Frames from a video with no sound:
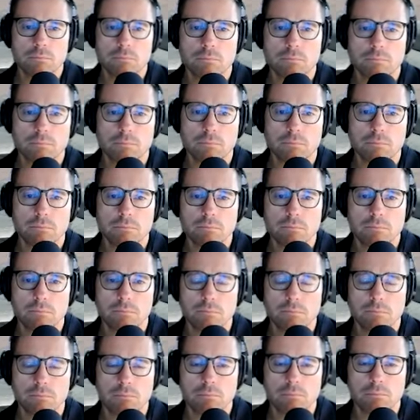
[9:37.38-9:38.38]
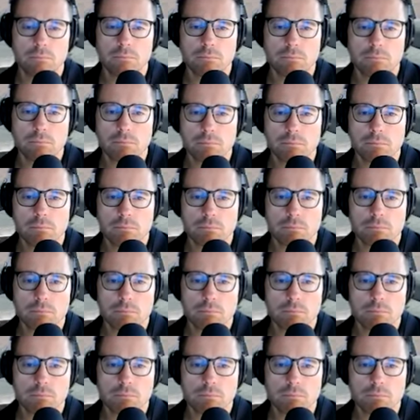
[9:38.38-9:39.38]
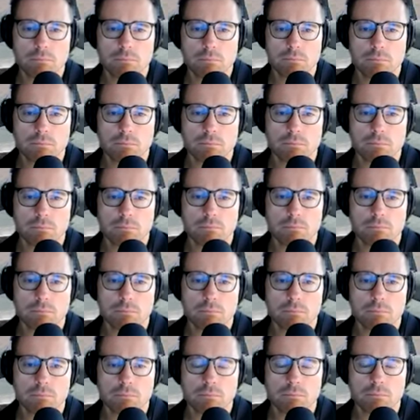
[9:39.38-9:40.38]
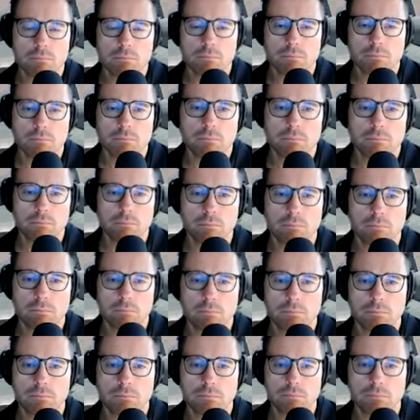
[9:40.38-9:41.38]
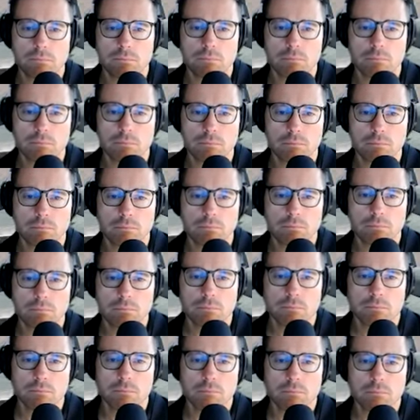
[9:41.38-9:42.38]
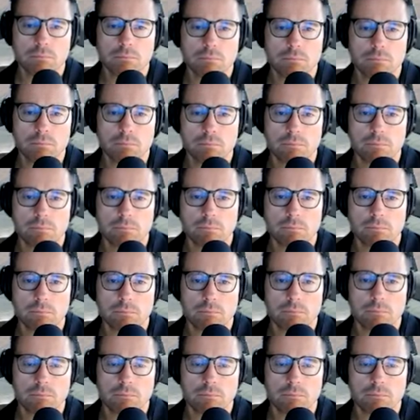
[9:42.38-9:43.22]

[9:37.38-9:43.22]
No words are spoken by the person on screen.